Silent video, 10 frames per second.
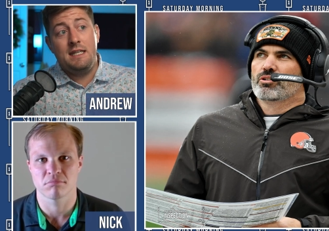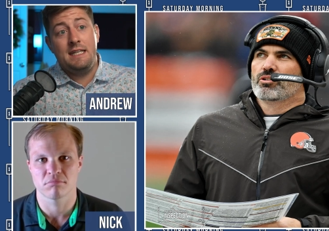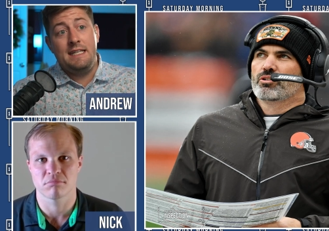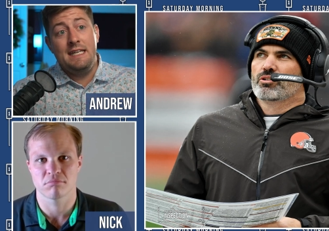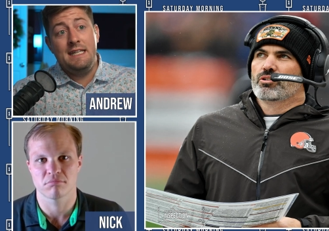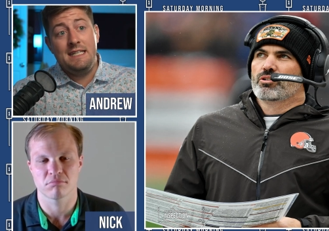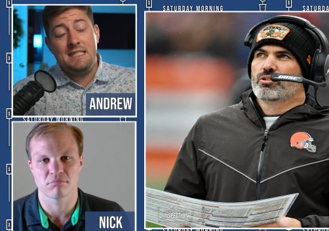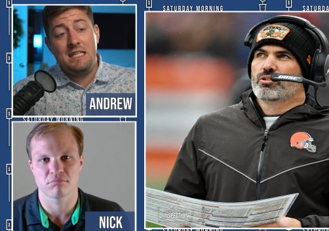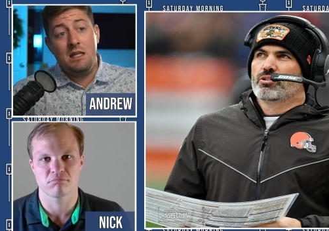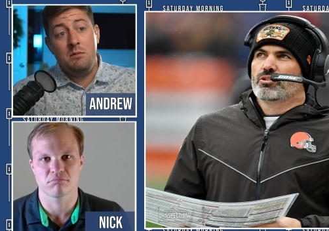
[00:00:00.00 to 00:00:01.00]
Speaker 1: to get this
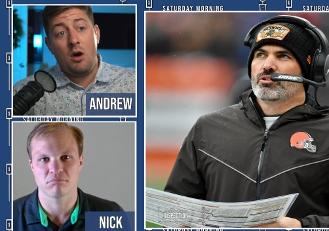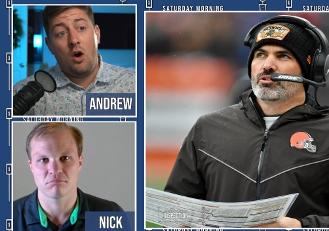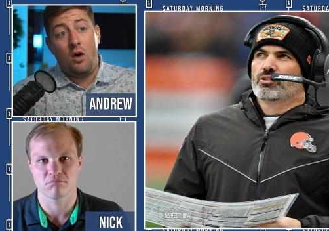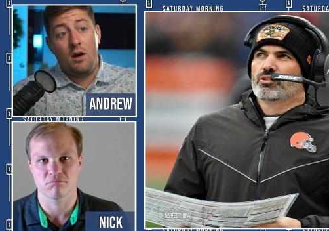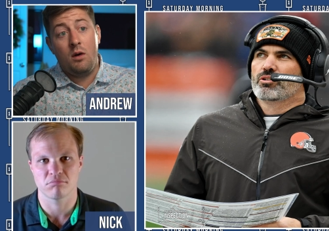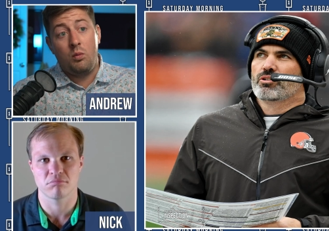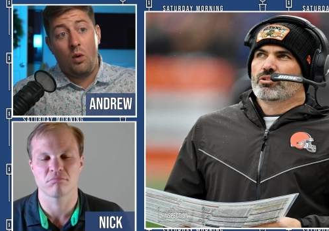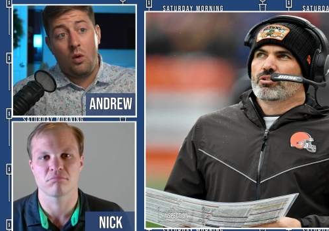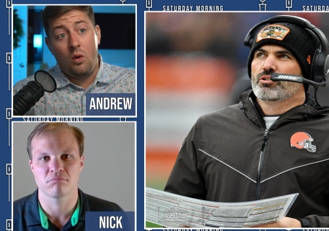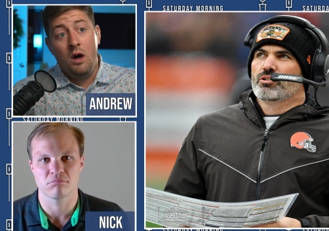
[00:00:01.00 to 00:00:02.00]
team on a
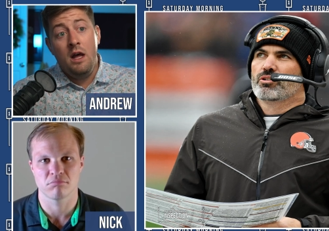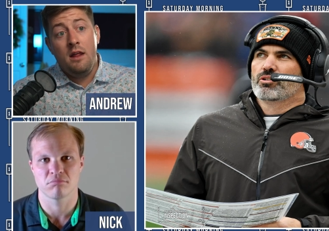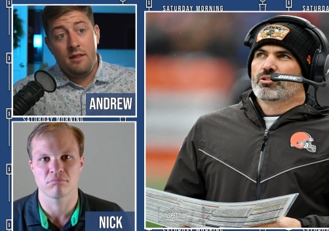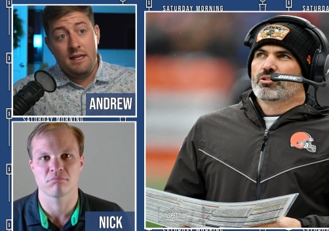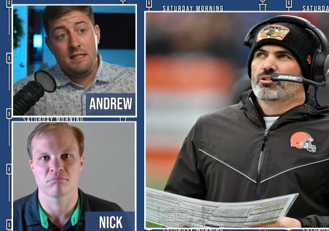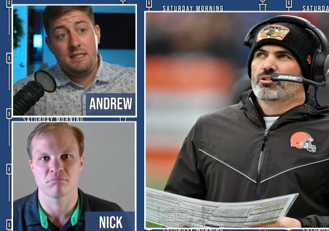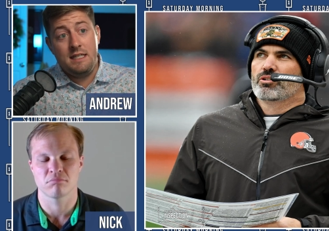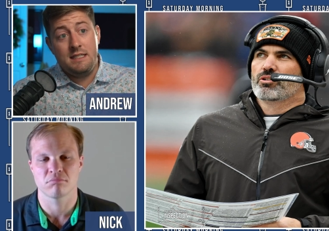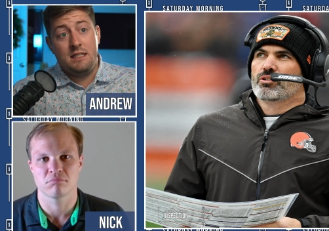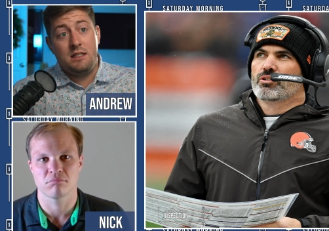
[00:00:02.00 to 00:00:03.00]
roll this
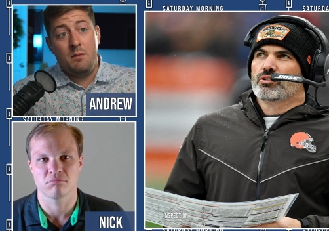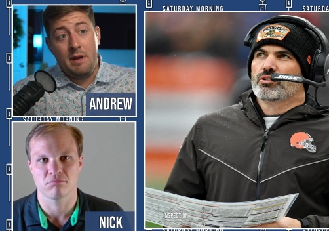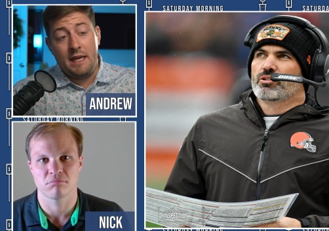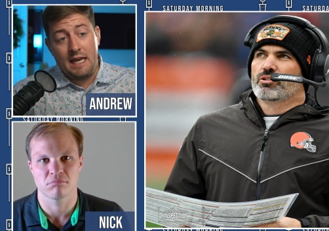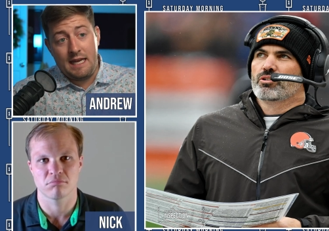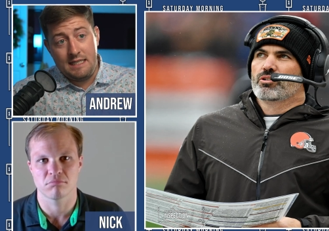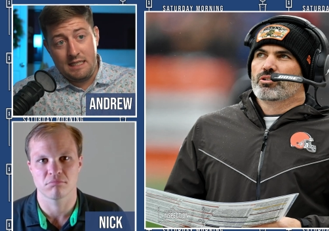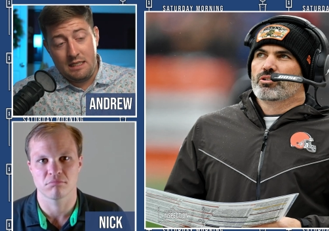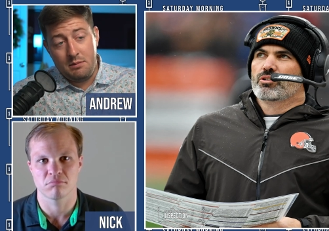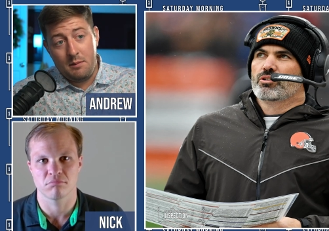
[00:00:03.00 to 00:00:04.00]
season to make a
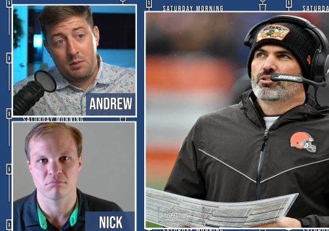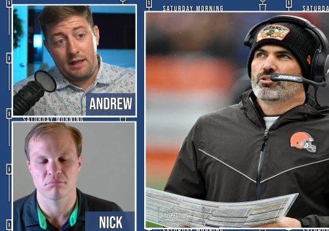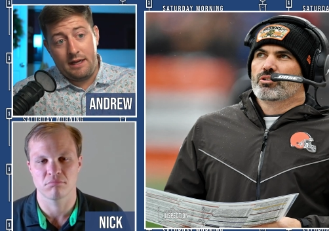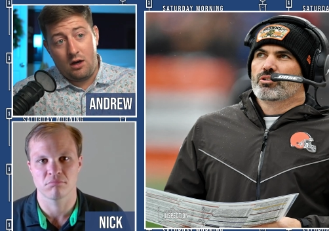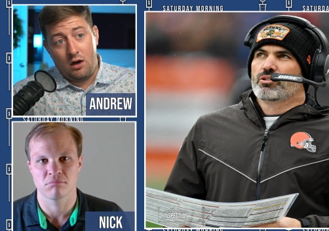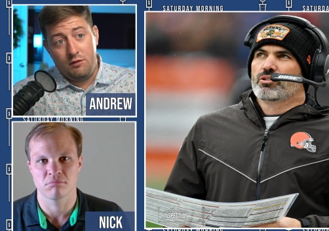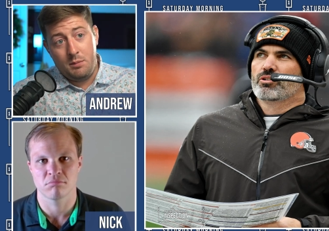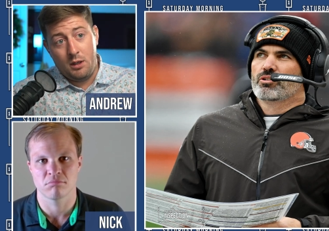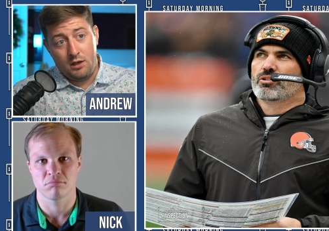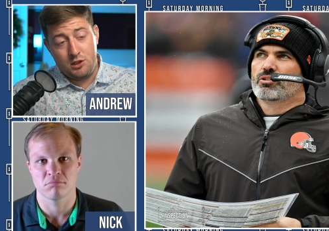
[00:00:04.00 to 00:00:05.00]
deep playoff
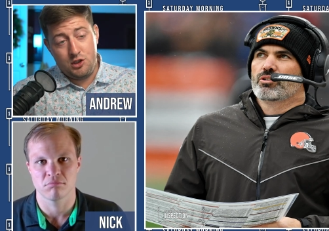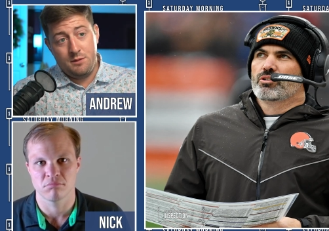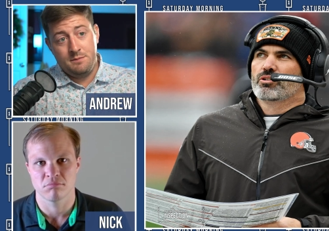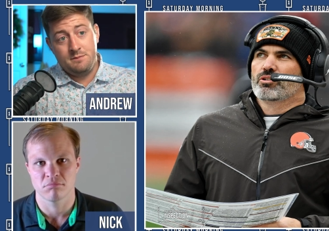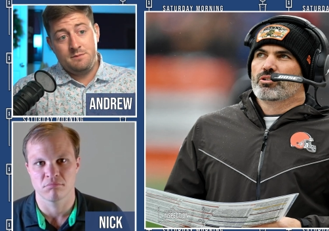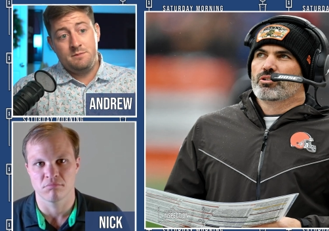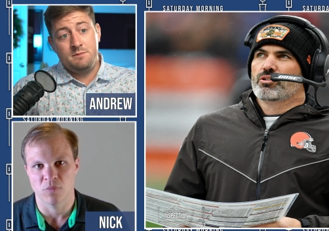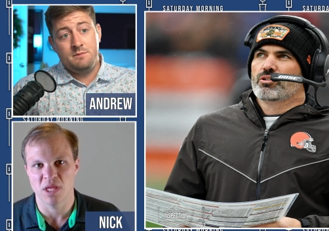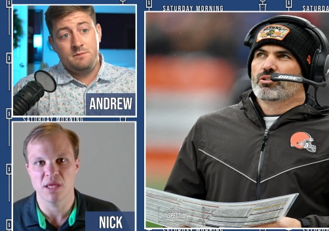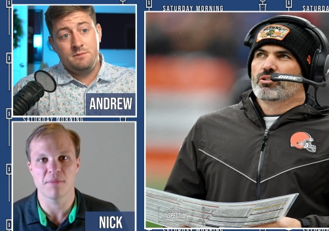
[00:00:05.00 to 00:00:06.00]
push.
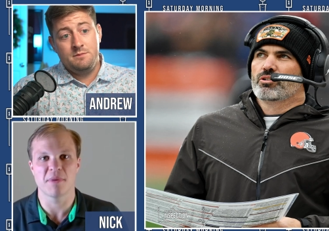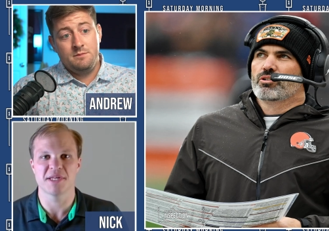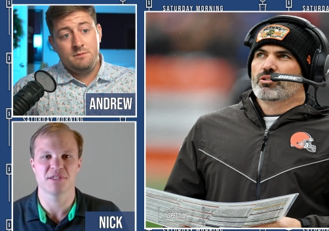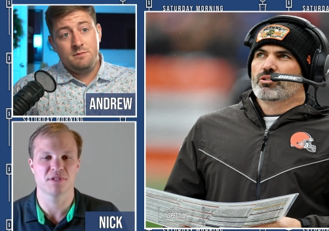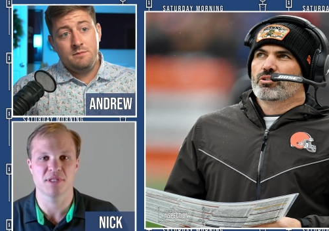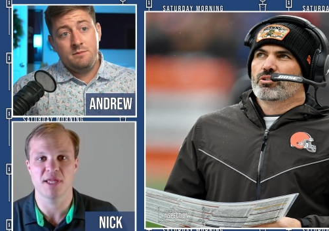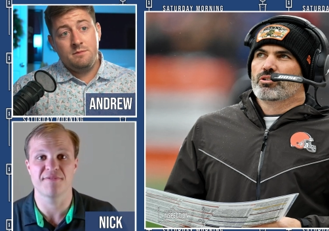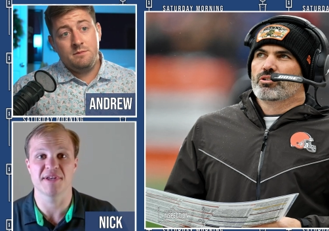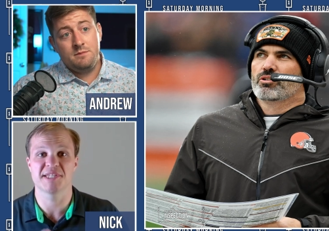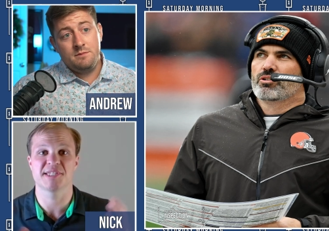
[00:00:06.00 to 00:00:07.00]
Speaker 2: Yeah, Miles, there was a lot of
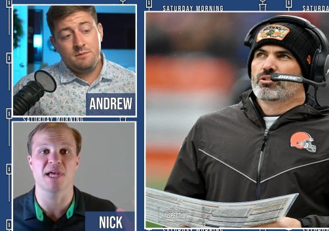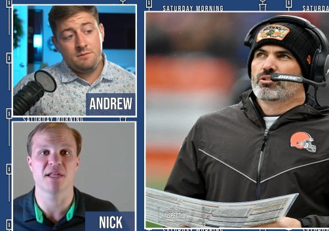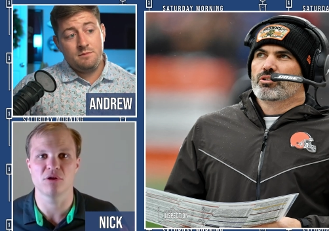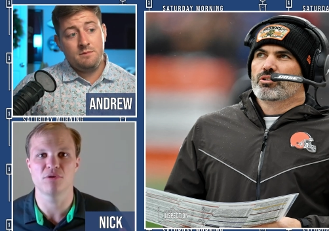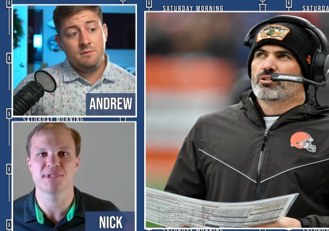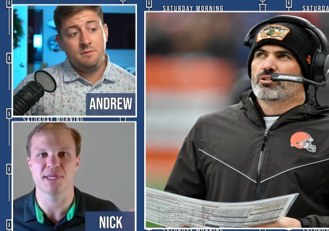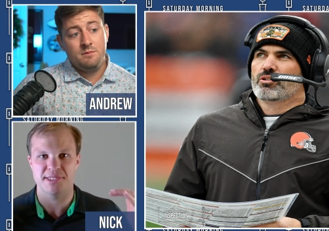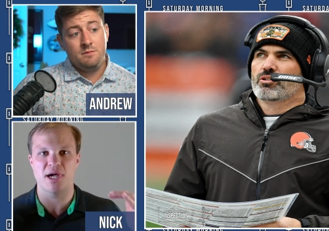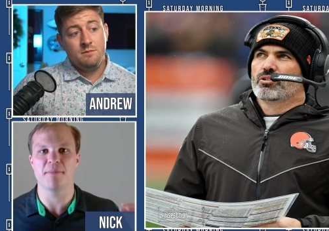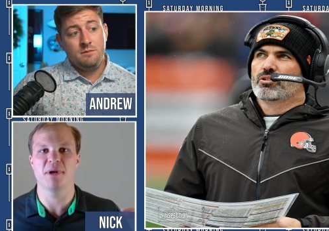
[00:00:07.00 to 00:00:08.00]
exciting news that
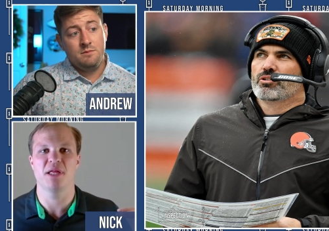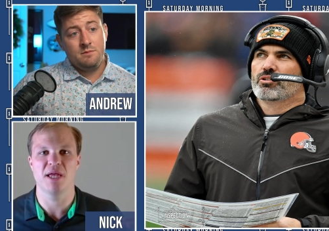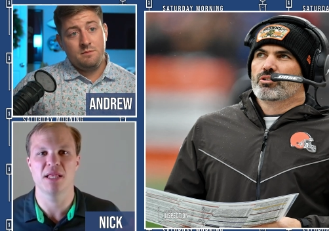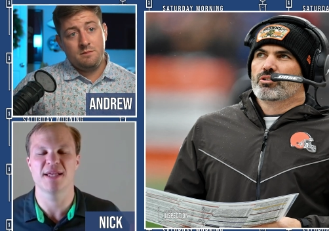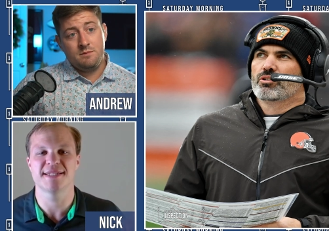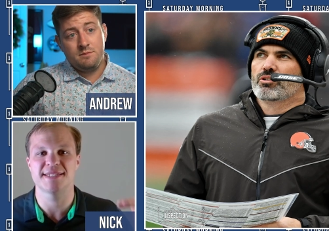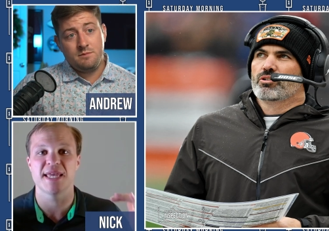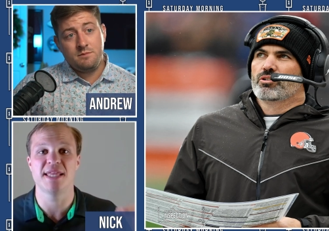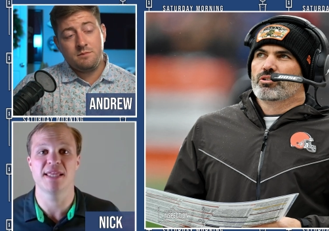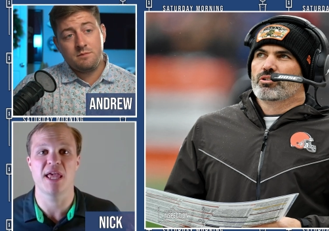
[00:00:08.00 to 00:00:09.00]
dominated the headlines
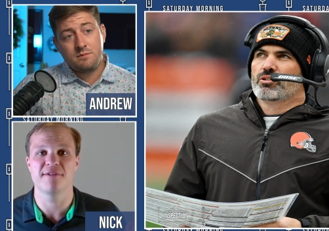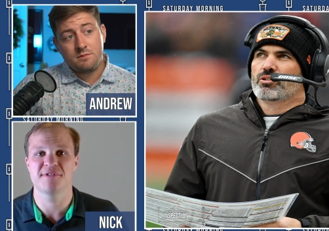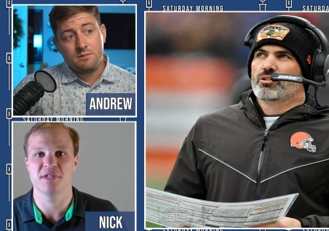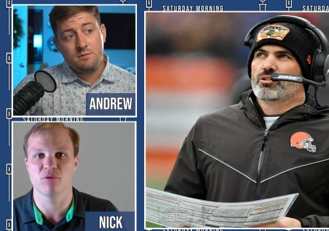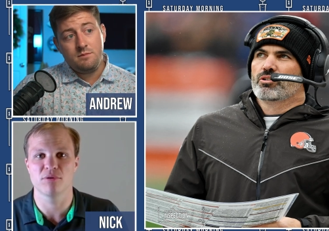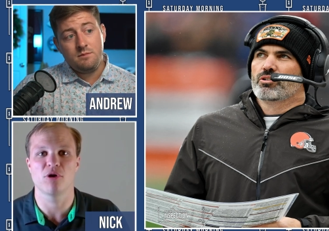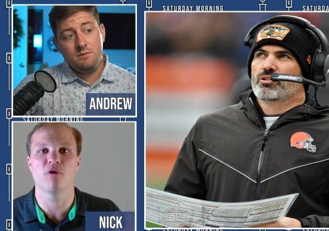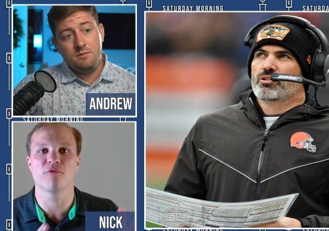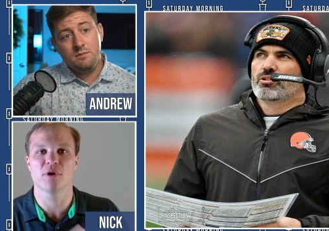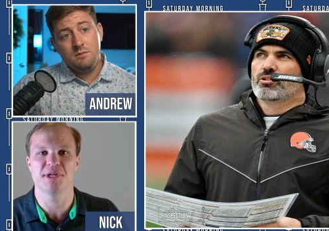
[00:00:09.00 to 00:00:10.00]
in the A F C North
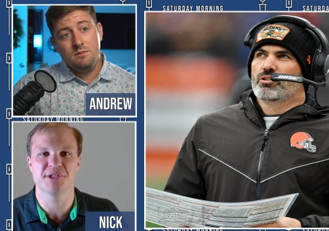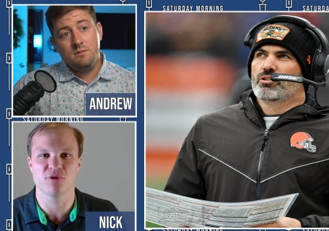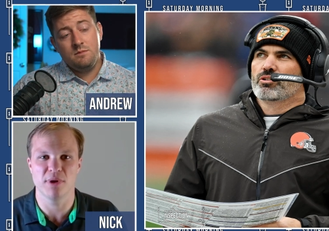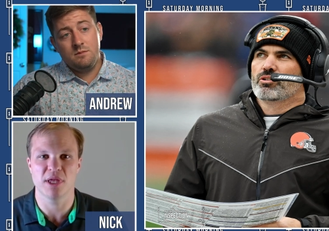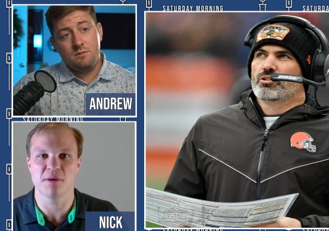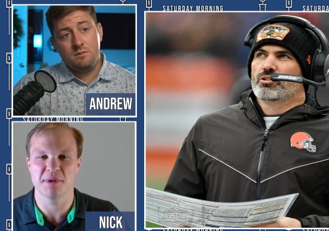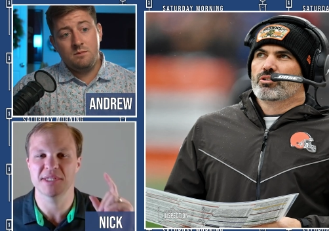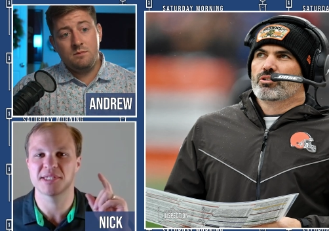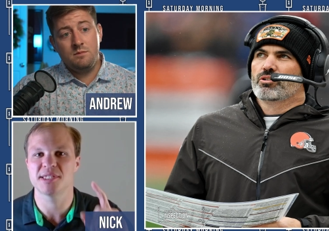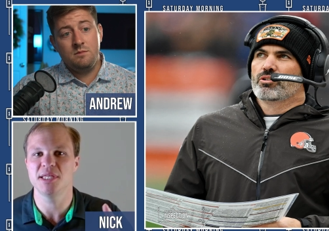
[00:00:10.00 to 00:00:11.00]
over Easter weekend, but this
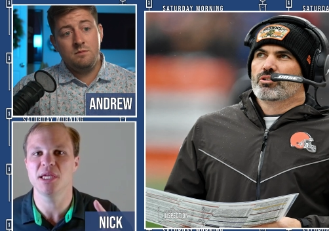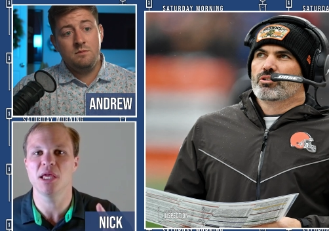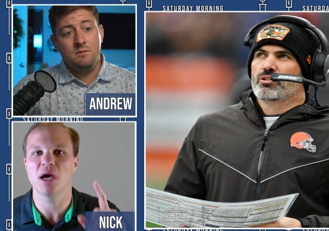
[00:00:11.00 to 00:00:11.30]
sneaky